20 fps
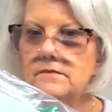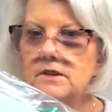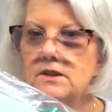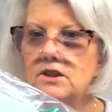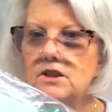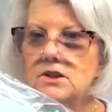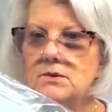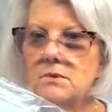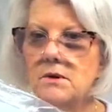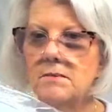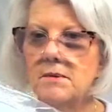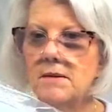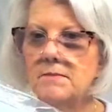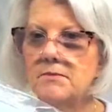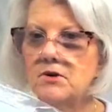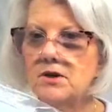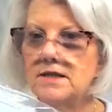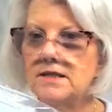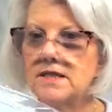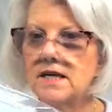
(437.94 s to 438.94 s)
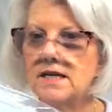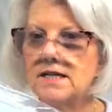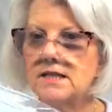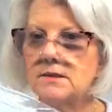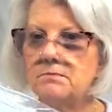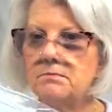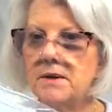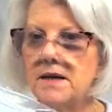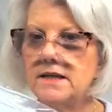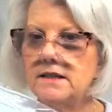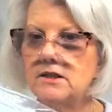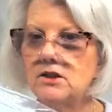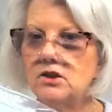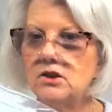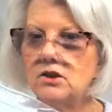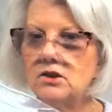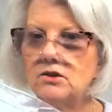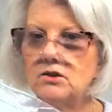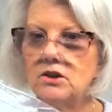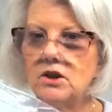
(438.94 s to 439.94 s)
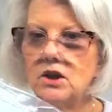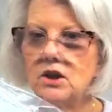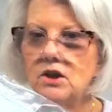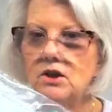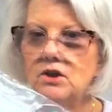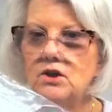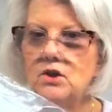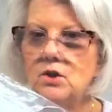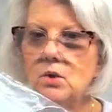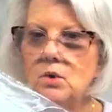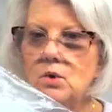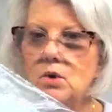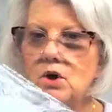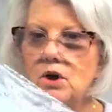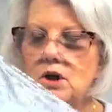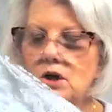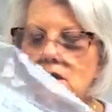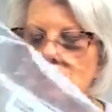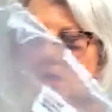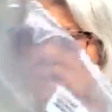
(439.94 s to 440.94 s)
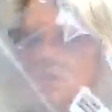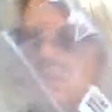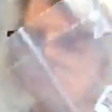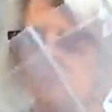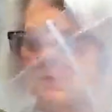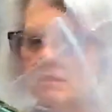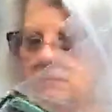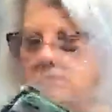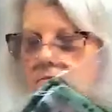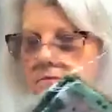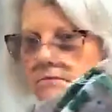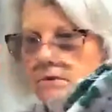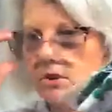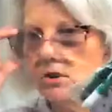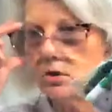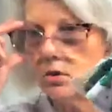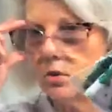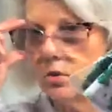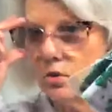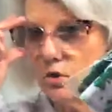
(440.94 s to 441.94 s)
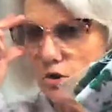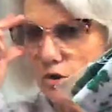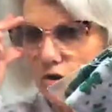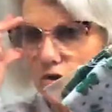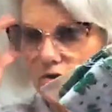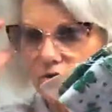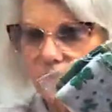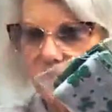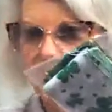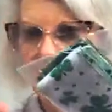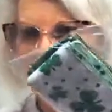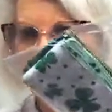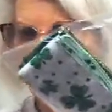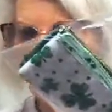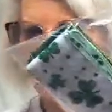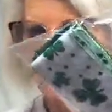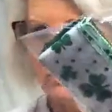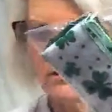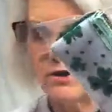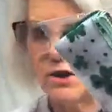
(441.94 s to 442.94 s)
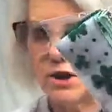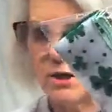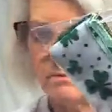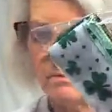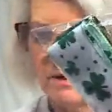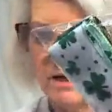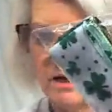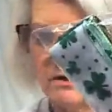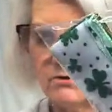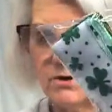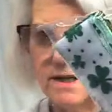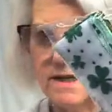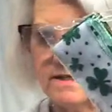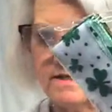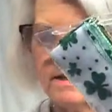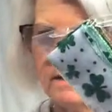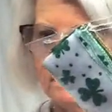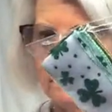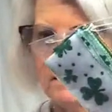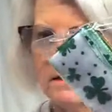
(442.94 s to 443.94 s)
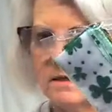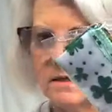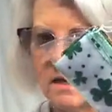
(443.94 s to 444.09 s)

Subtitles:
Just remember, it does bundle your orders for shipping reasons.